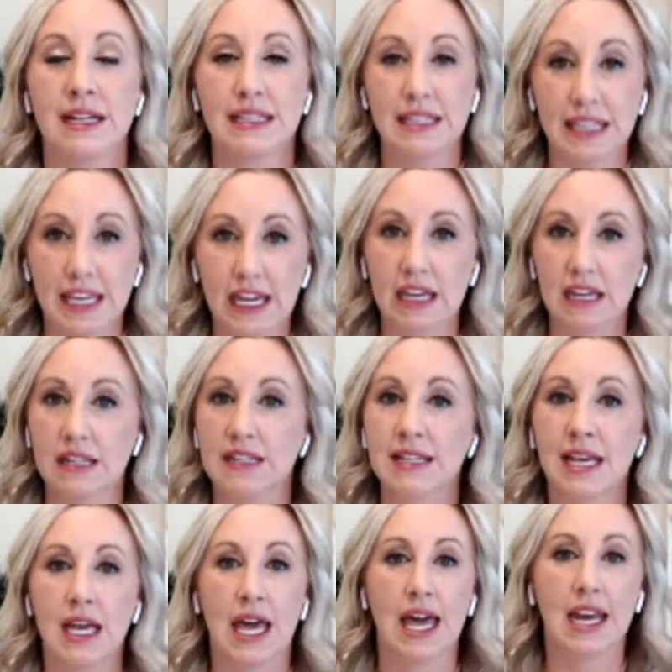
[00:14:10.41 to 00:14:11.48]
leads,
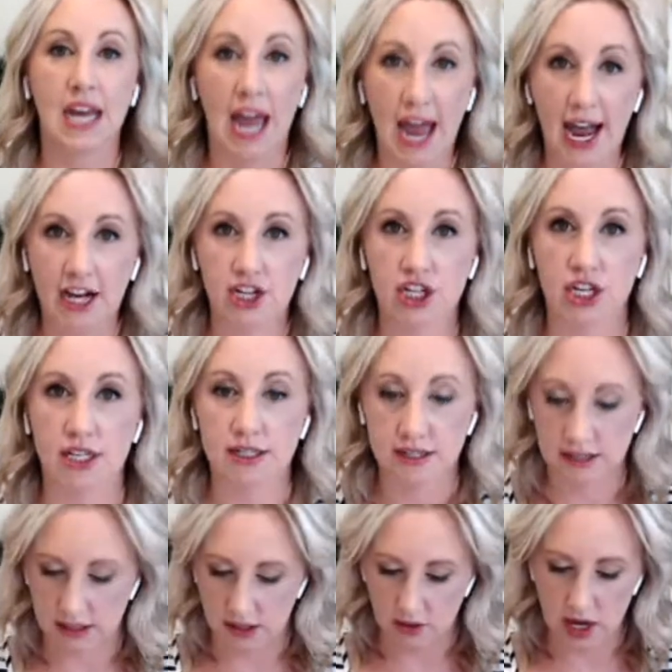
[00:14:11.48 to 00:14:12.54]
and
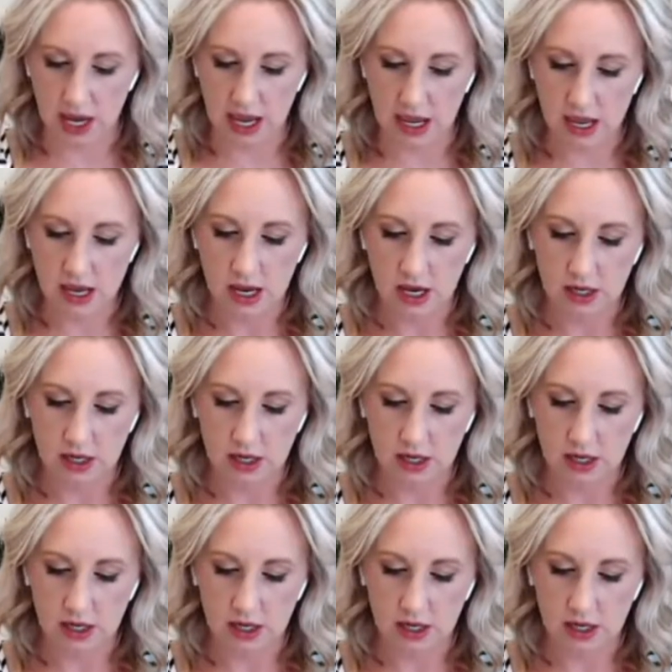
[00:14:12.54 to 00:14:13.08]
actions, okay?